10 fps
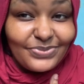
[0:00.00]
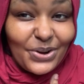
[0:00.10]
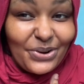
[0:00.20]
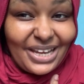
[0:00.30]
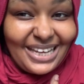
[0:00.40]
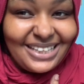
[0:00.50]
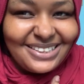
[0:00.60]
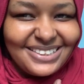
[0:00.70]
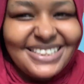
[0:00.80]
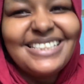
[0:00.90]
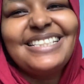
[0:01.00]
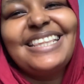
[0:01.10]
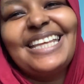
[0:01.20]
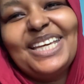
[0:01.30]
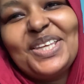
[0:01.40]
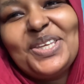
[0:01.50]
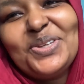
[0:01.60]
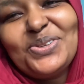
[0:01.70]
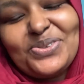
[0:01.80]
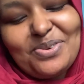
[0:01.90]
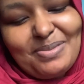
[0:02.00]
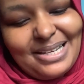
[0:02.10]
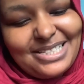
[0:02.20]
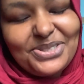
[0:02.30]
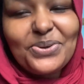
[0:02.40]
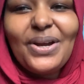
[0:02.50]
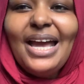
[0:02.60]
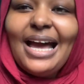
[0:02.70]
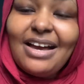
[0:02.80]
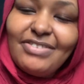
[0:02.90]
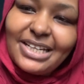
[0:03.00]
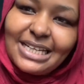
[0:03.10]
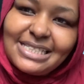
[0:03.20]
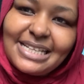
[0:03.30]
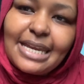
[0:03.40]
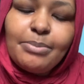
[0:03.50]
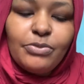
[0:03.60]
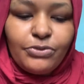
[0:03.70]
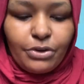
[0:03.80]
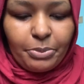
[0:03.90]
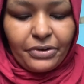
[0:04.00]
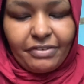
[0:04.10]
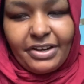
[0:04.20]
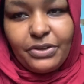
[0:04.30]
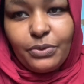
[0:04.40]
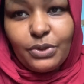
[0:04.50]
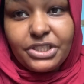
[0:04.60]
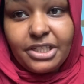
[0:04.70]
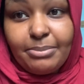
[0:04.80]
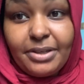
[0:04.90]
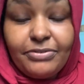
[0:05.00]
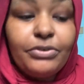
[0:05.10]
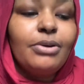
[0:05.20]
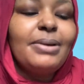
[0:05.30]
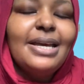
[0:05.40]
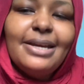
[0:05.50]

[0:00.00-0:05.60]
Okay. Thank you so much. So have a nice time from wherever you're watching me from.